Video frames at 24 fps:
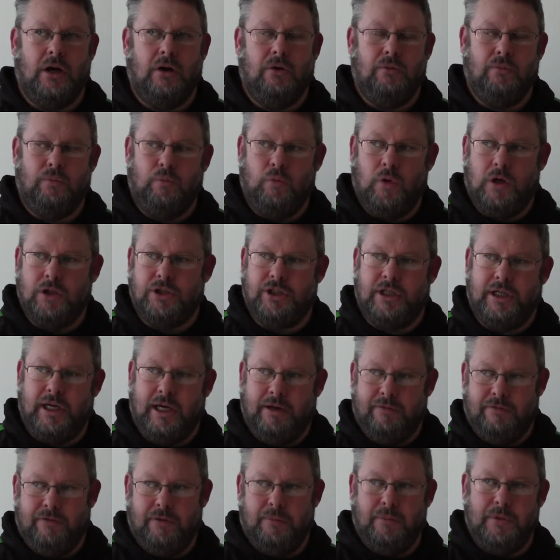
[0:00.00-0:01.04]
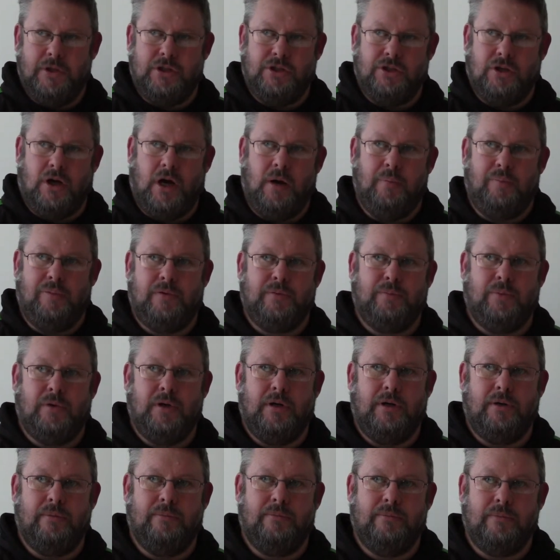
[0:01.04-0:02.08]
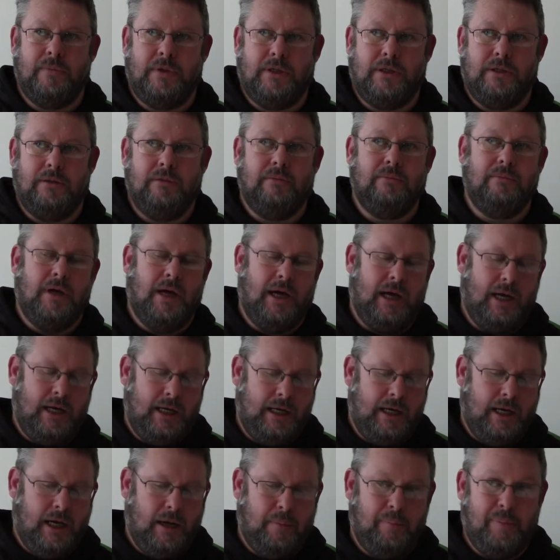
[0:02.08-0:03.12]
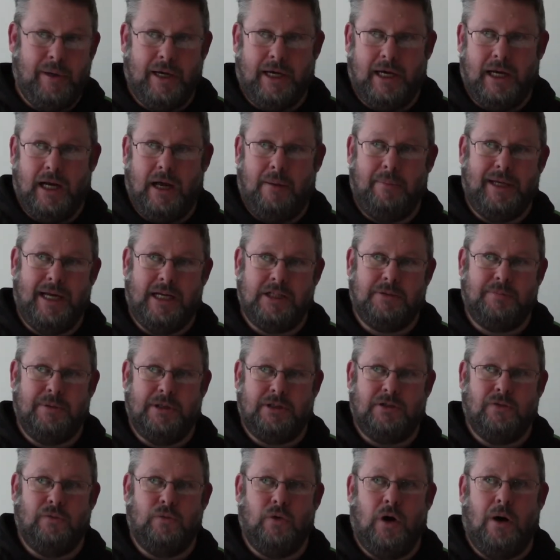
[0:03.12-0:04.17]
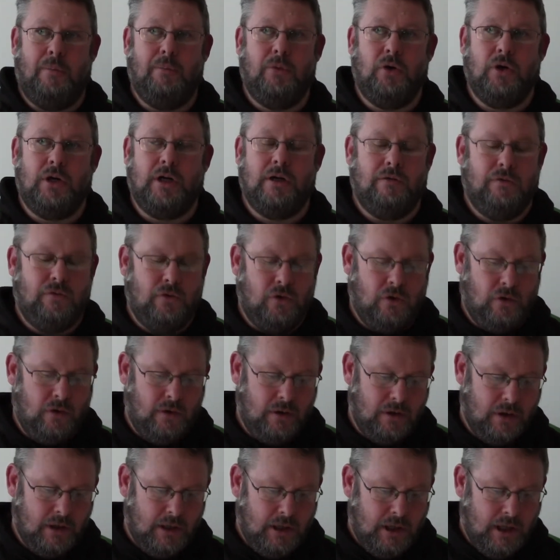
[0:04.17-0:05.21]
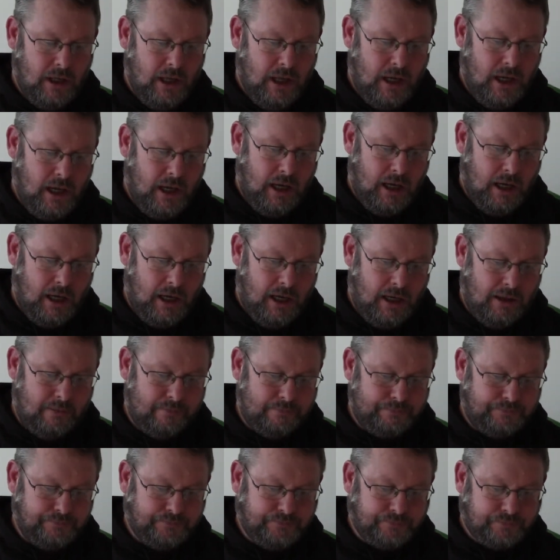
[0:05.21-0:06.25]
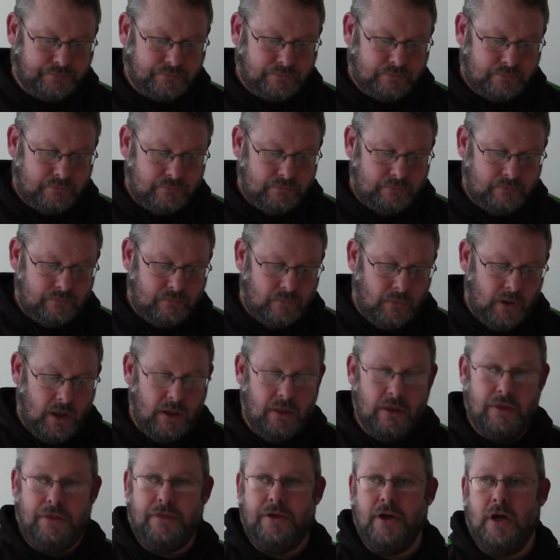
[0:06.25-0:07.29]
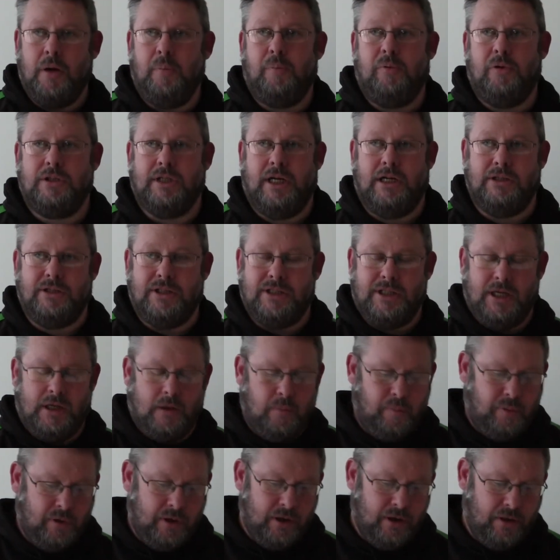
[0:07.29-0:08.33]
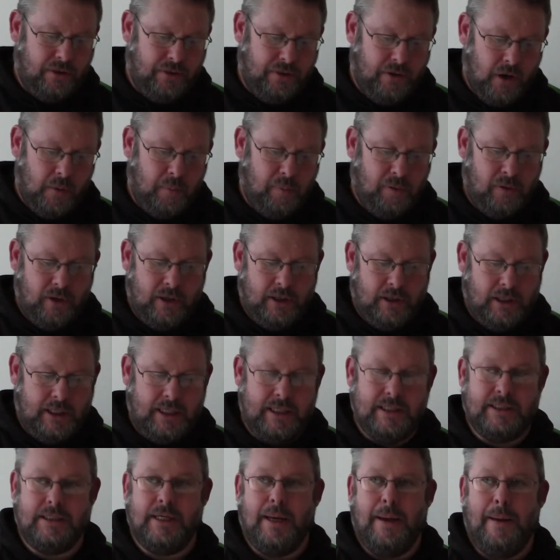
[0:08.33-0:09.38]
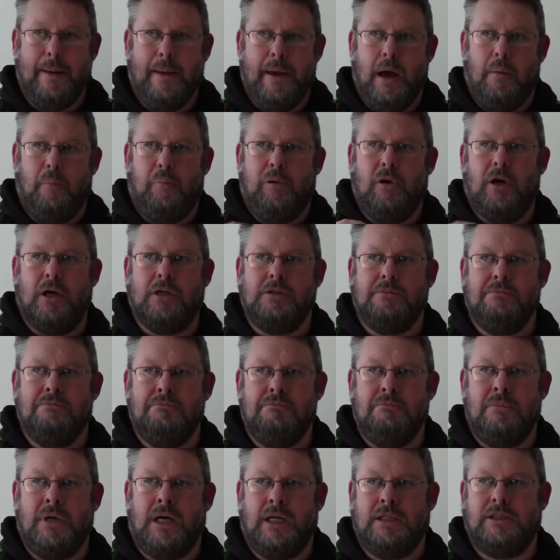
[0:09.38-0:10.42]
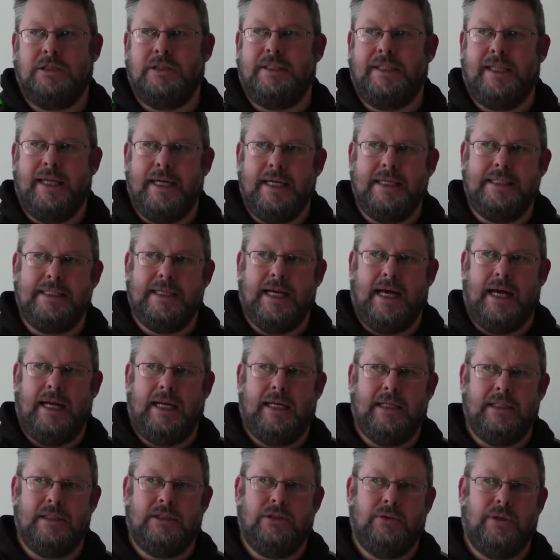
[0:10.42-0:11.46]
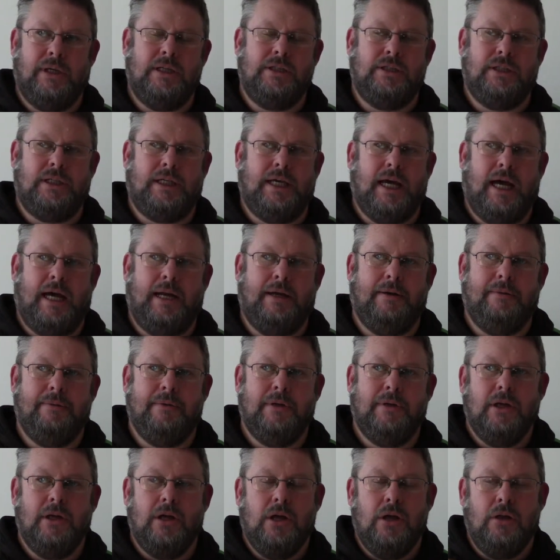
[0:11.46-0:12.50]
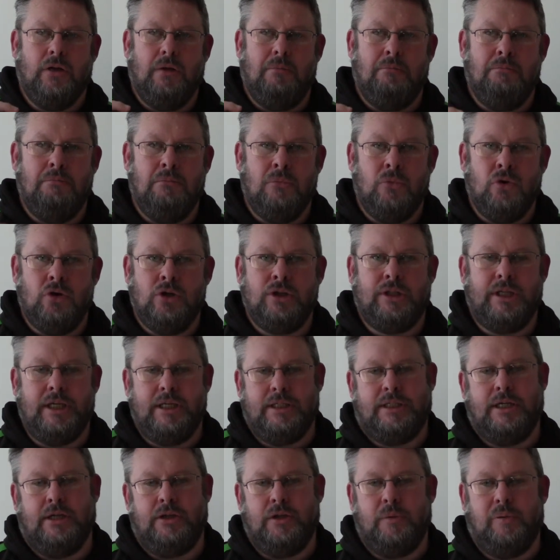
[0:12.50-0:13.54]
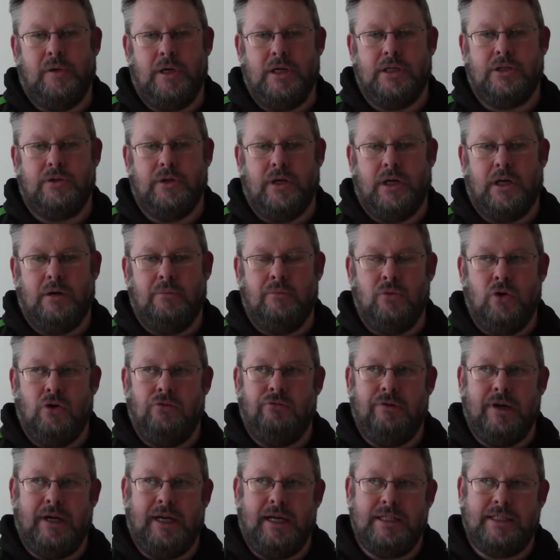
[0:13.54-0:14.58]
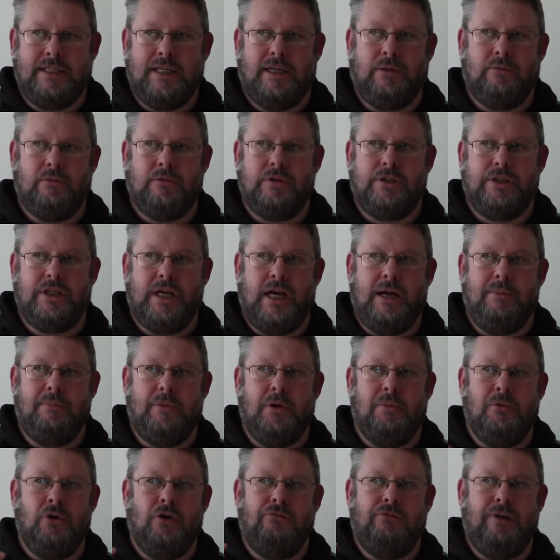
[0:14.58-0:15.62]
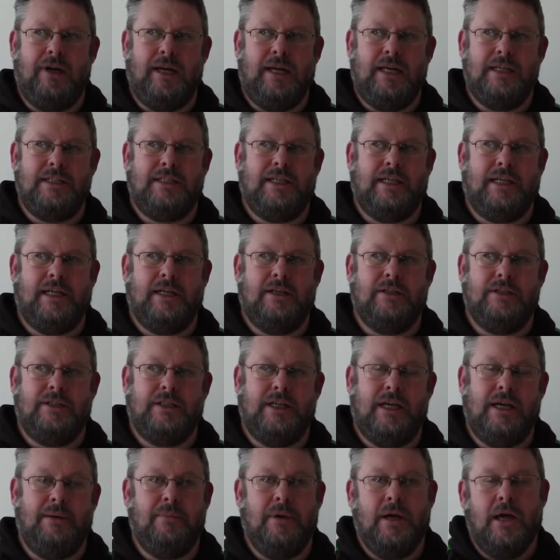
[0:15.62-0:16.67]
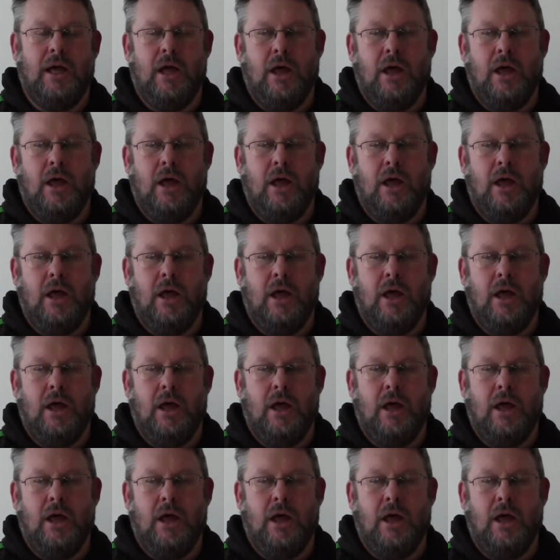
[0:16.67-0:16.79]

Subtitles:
watching it from the side point and picking up the aspects of what I'm looking for. The third point, so that's the second point. The third point is put as much detail into it as you can. The more detail you put into it, the more realistic it will seem. The more realistic it will seem,